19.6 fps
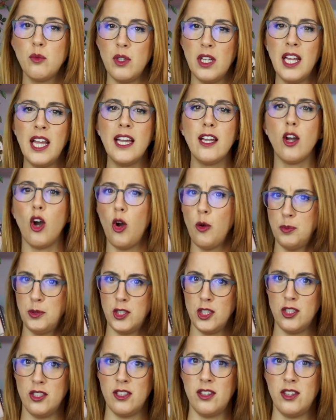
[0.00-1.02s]
We like
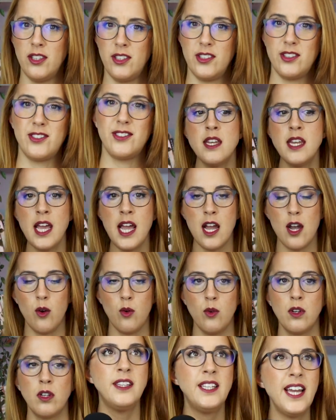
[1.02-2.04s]
optional things. Now,
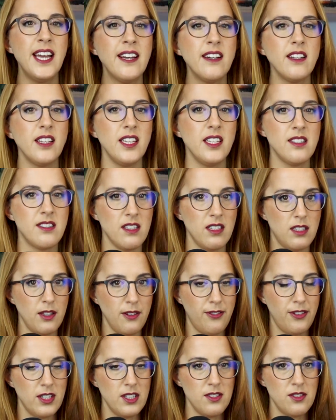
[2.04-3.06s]
there is a
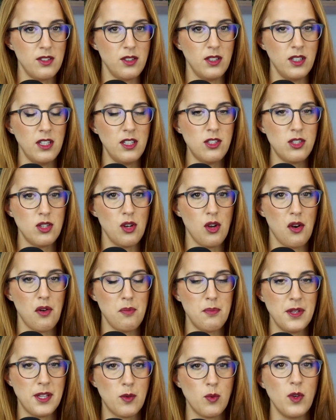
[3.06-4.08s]
difference you need to know
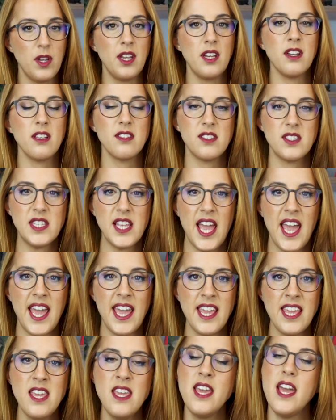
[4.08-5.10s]
between
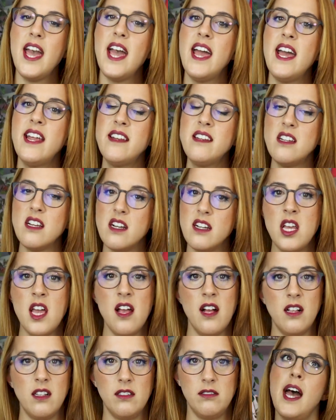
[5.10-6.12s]
say and
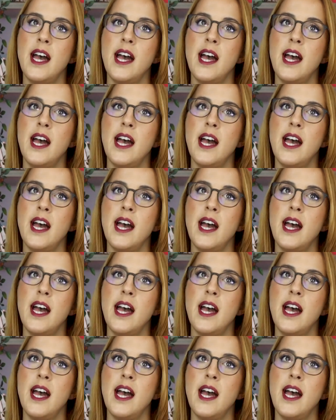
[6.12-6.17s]
tell.